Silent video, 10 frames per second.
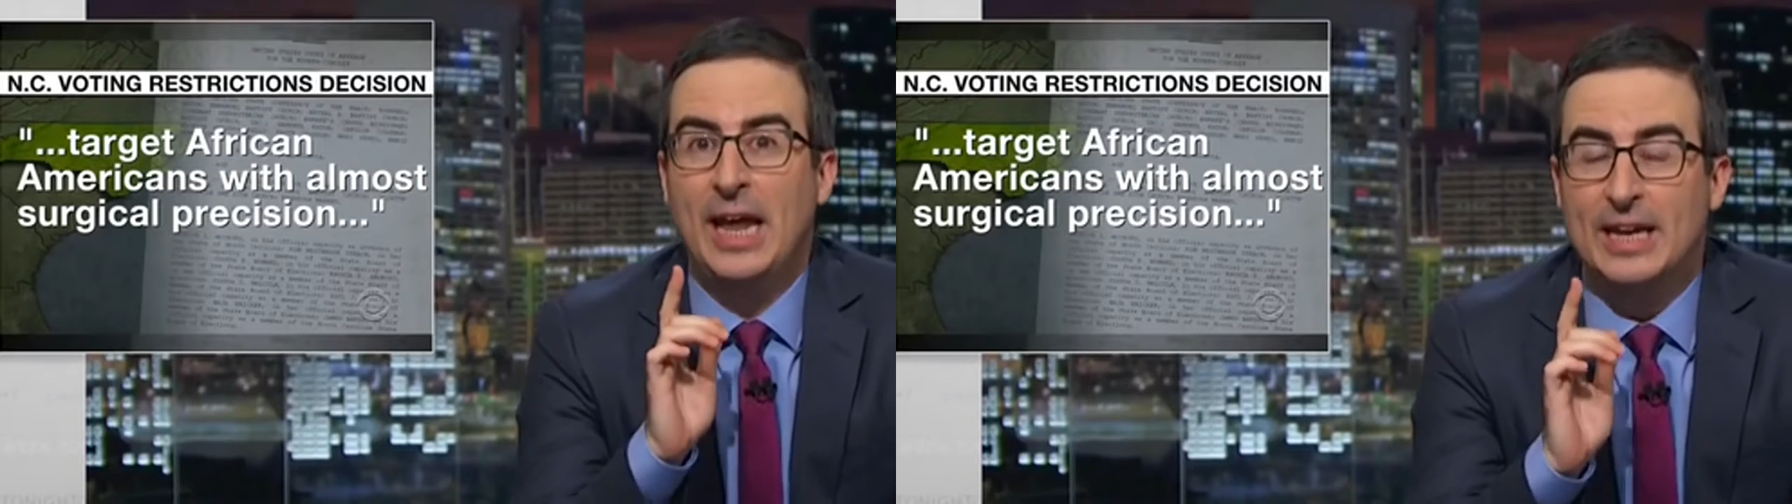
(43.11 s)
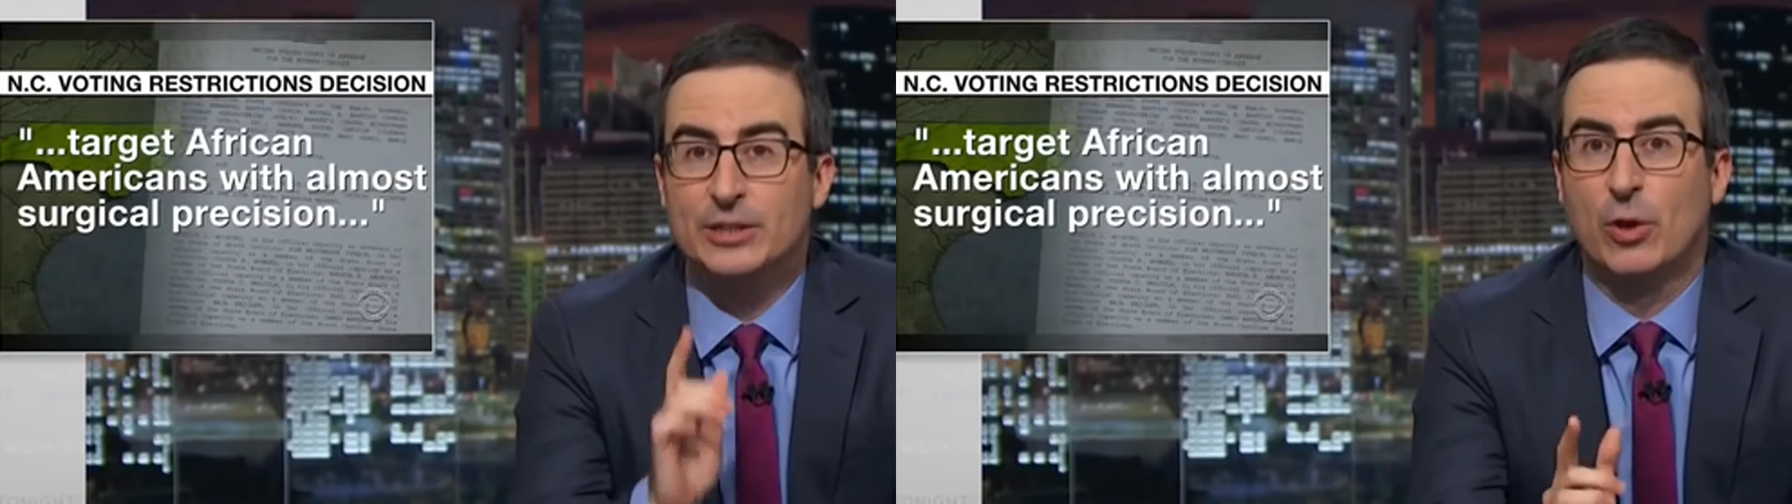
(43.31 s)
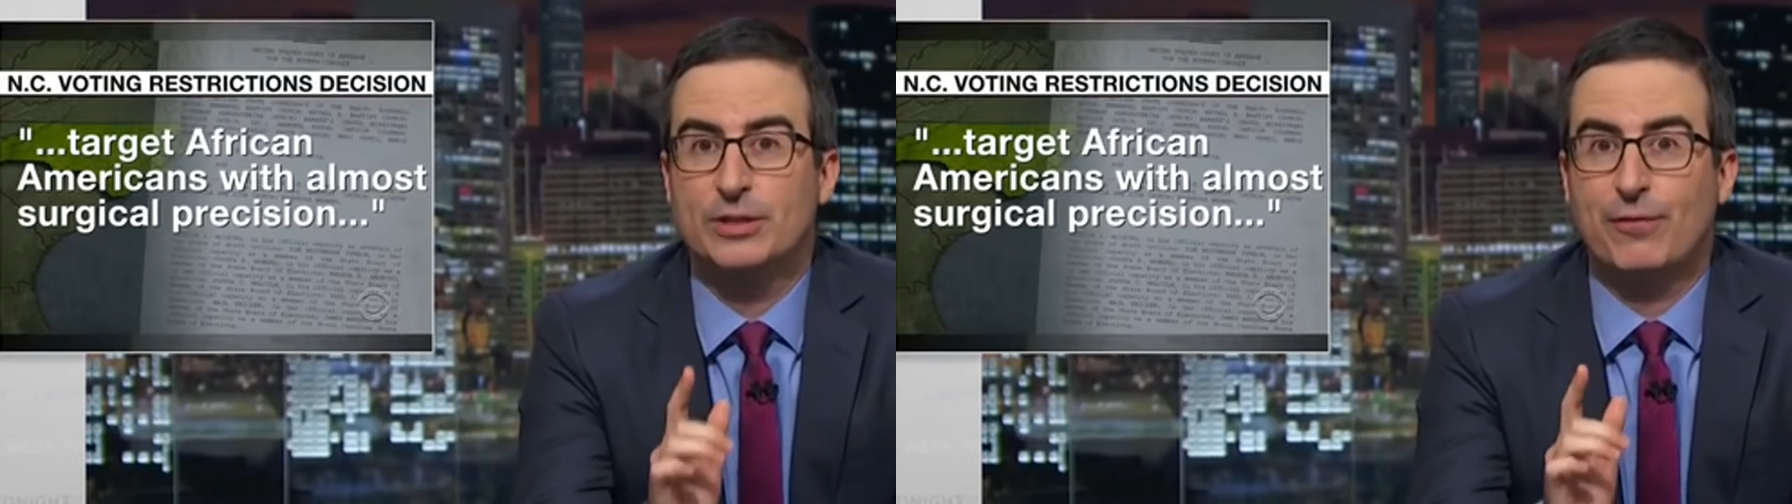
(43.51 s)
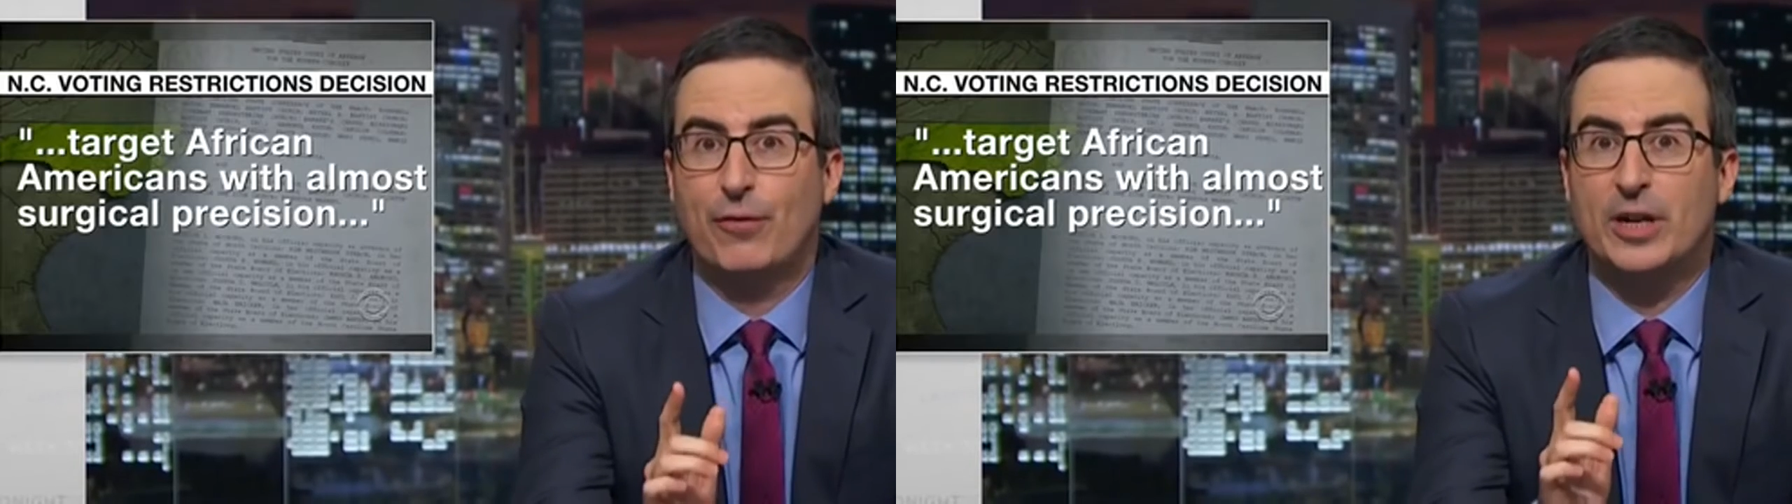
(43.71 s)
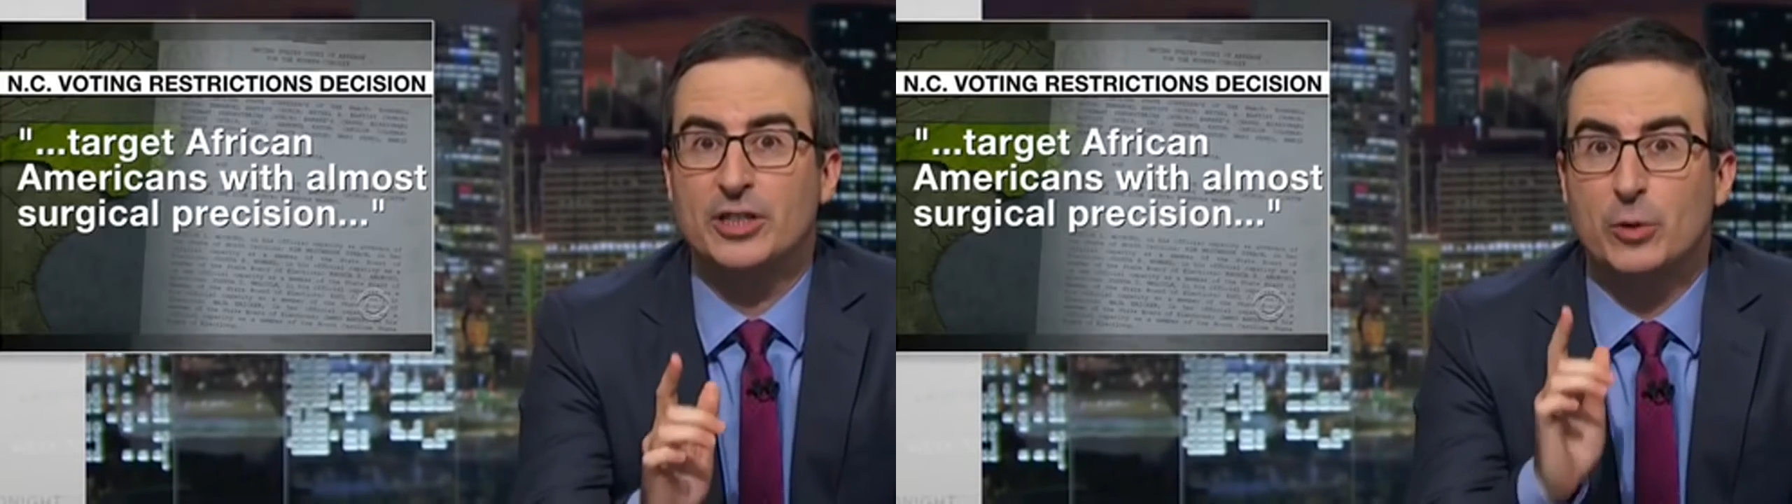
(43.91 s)
is not a
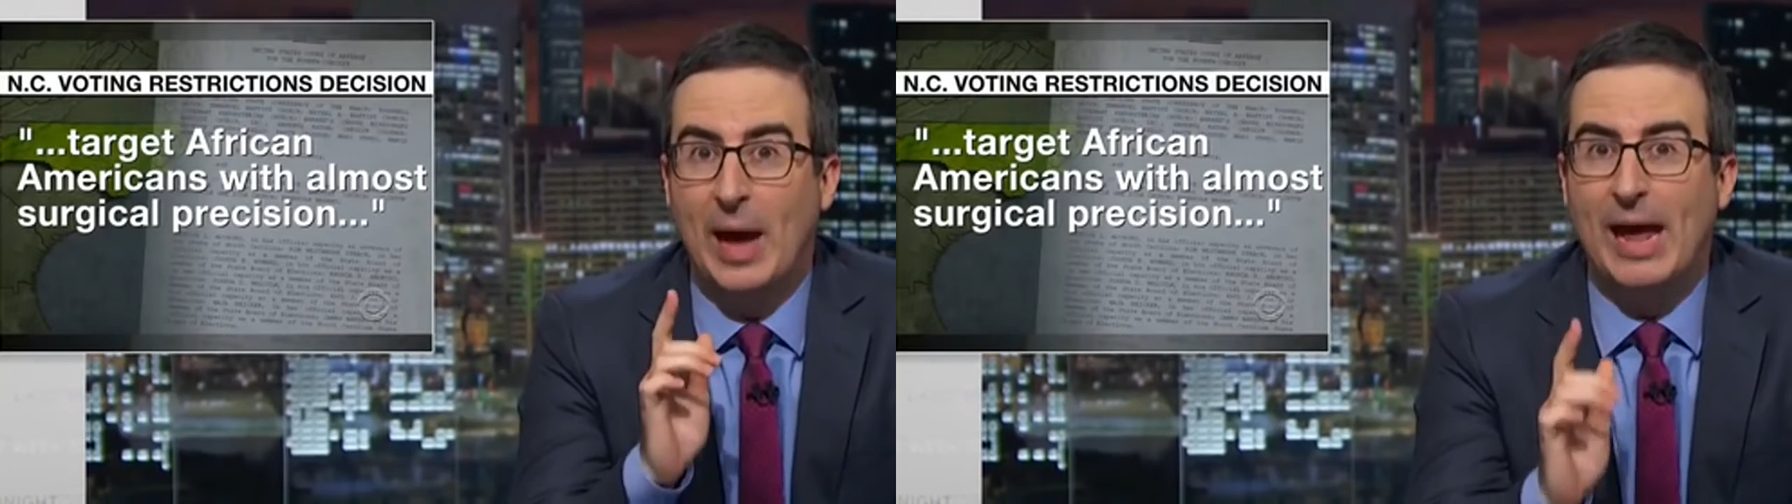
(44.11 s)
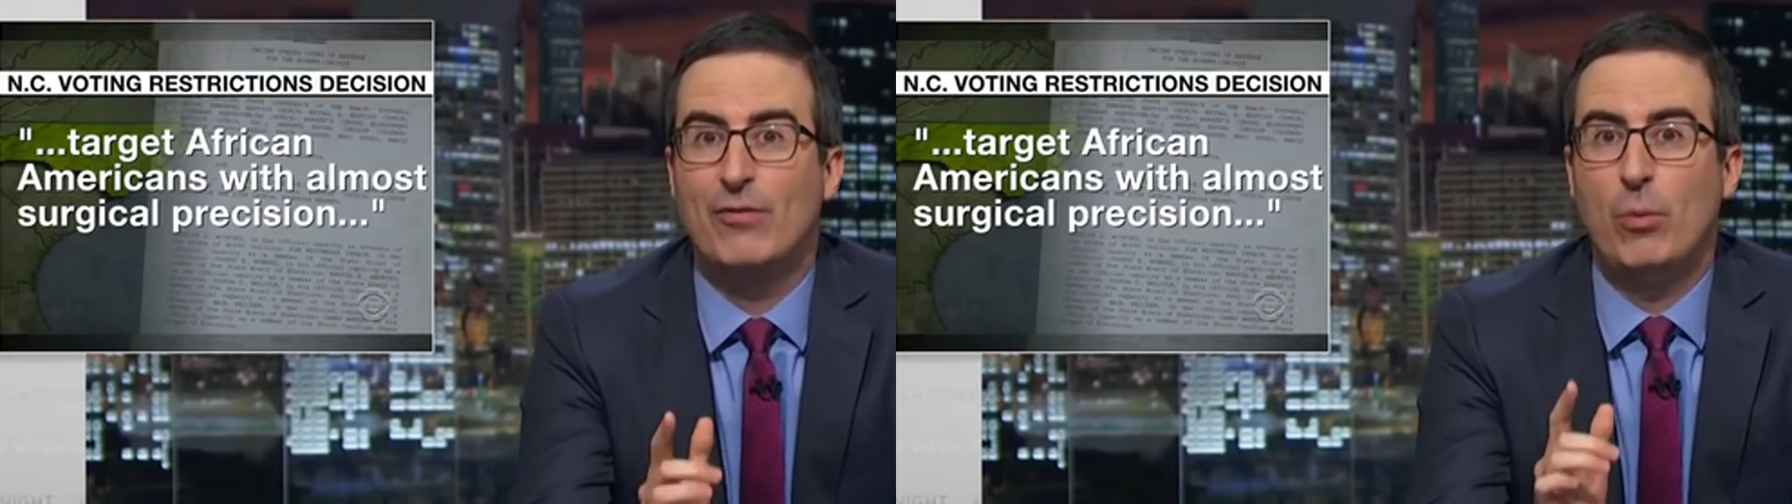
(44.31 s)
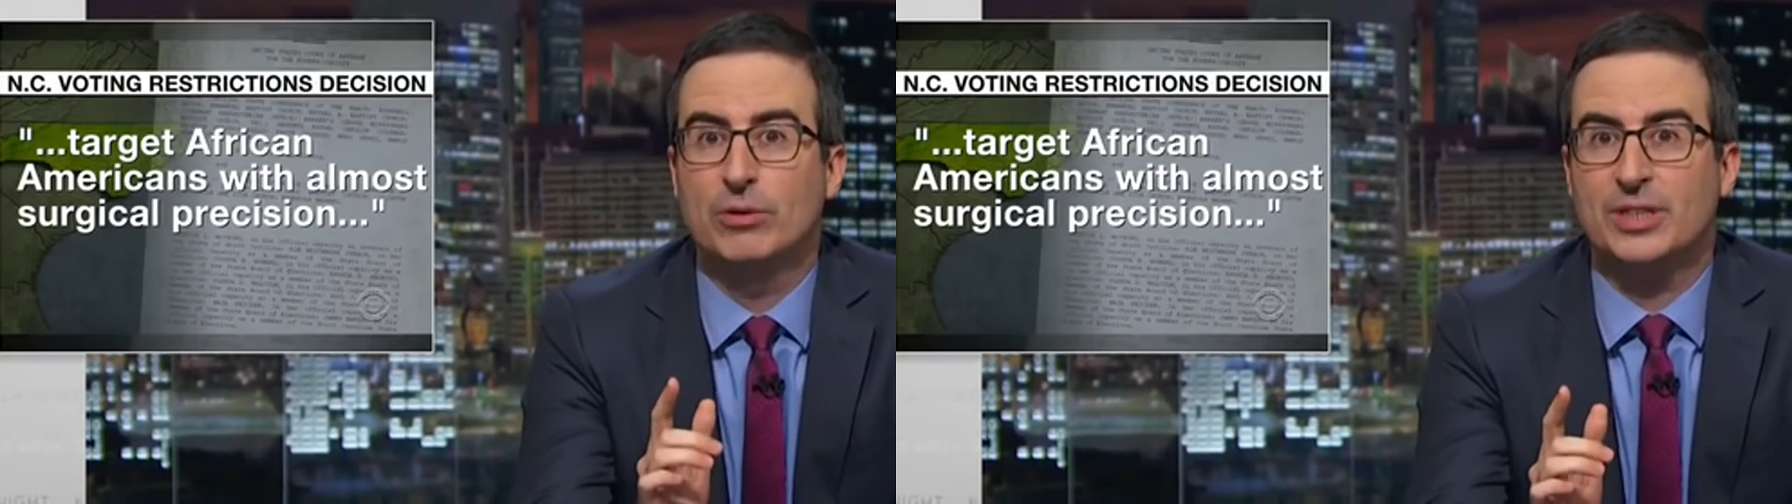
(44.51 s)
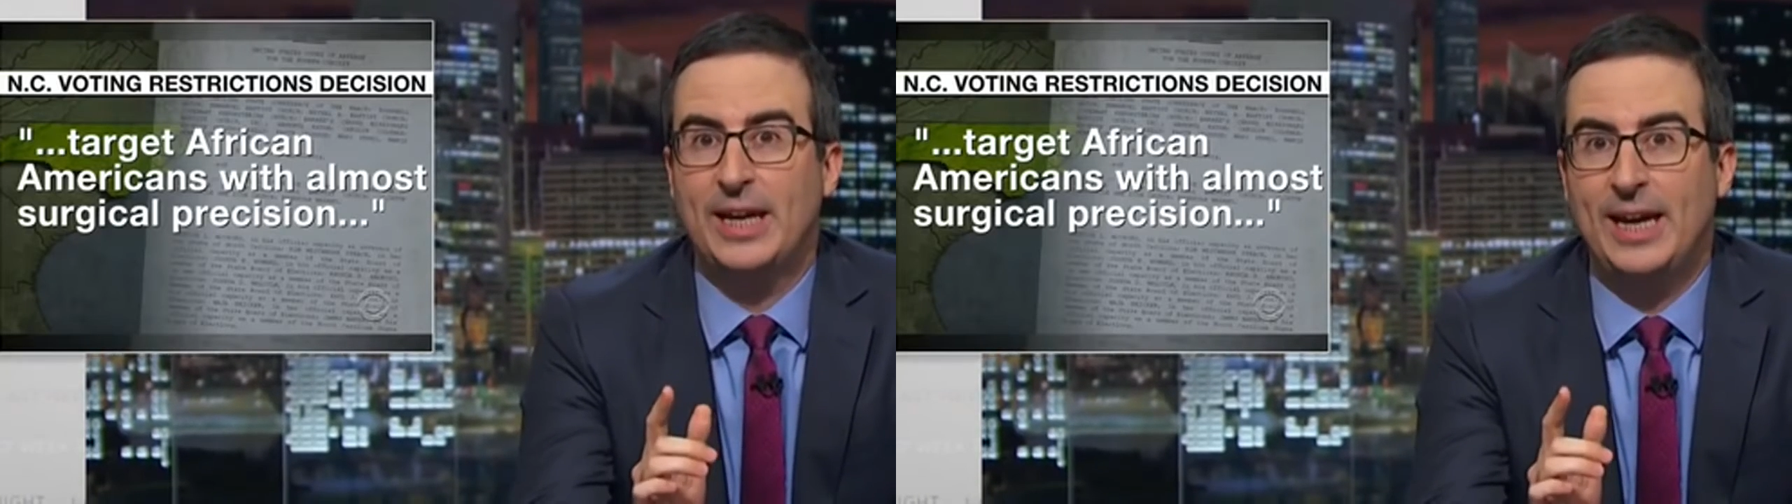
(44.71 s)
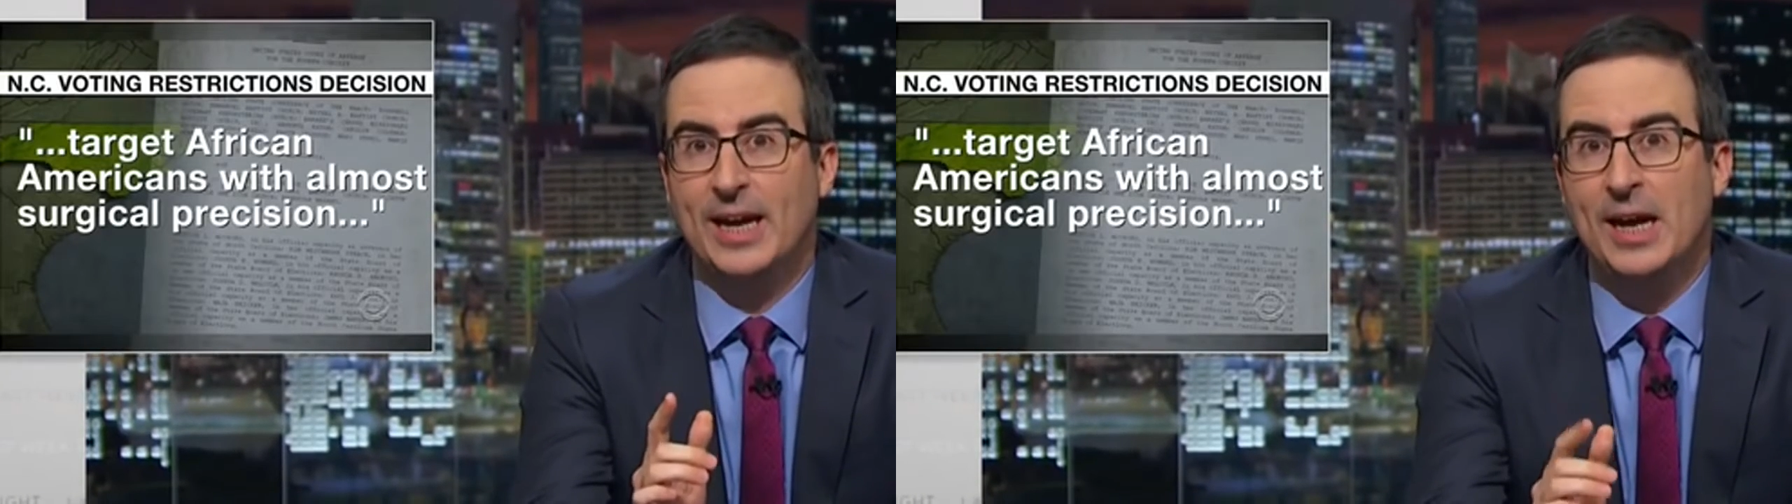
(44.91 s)
phrase you ever want to
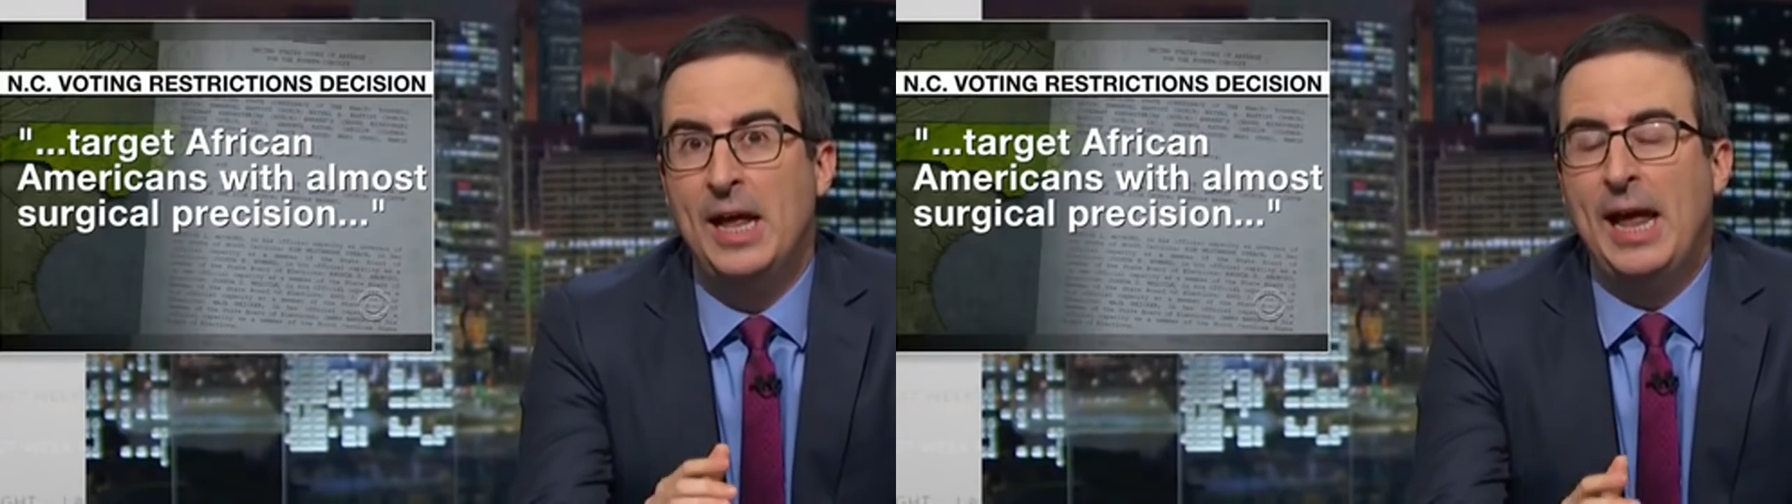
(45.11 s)
hear